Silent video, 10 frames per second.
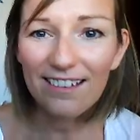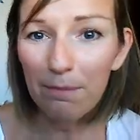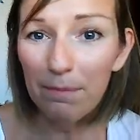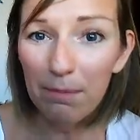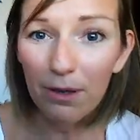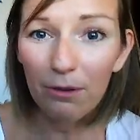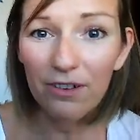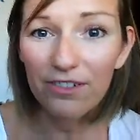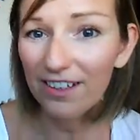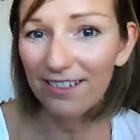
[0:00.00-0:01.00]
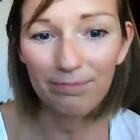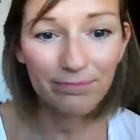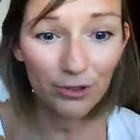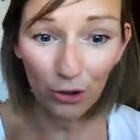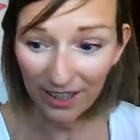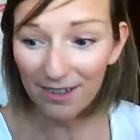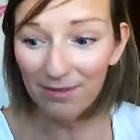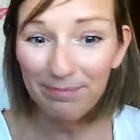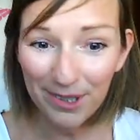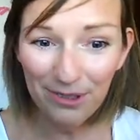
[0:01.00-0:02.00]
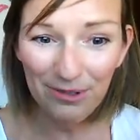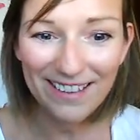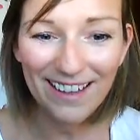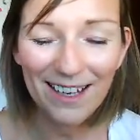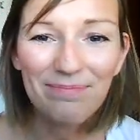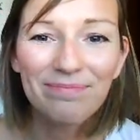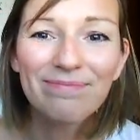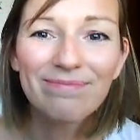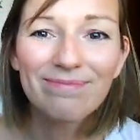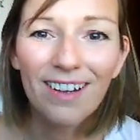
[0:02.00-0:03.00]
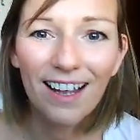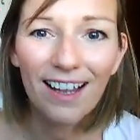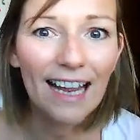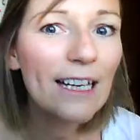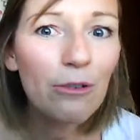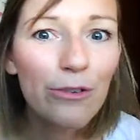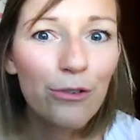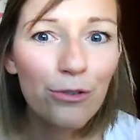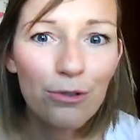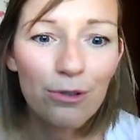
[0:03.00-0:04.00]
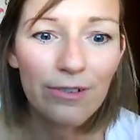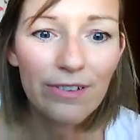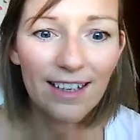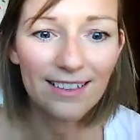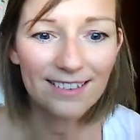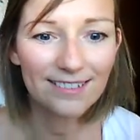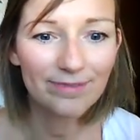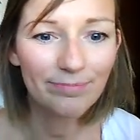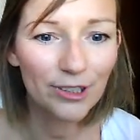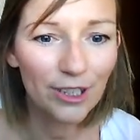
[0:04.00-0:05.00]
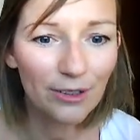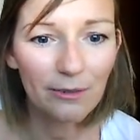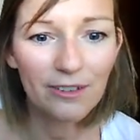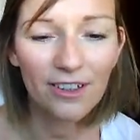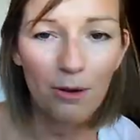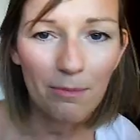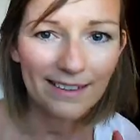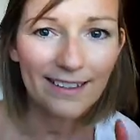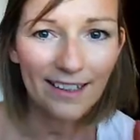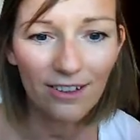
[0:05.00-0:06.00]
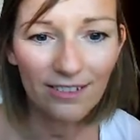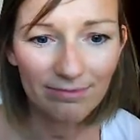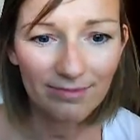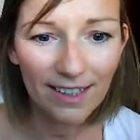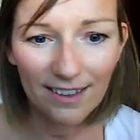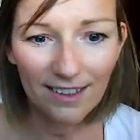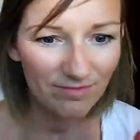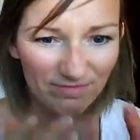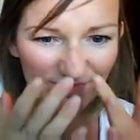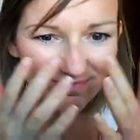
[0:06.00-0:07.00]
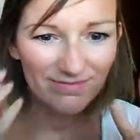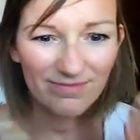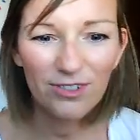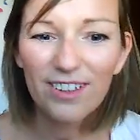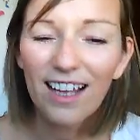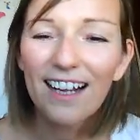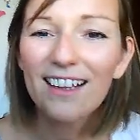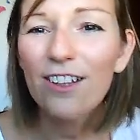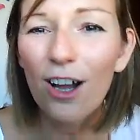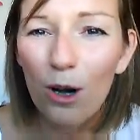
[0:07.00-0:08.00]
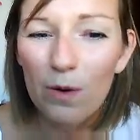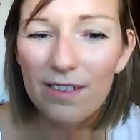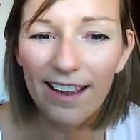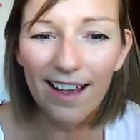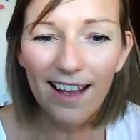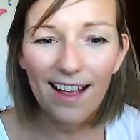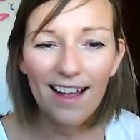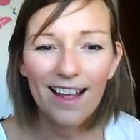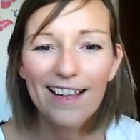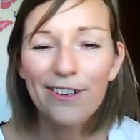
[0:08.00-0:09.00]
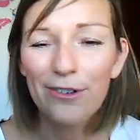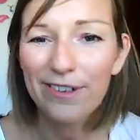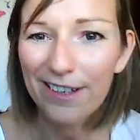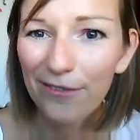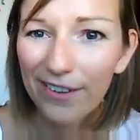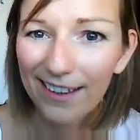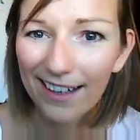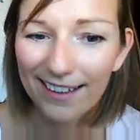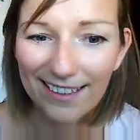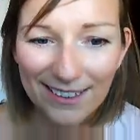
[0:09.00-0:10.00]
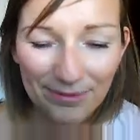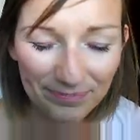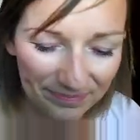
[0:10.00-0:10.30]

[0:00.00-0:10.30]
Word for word: some people were just talking between them, and I was sure that you know they were commenting on what the ugly nose I had or something like that.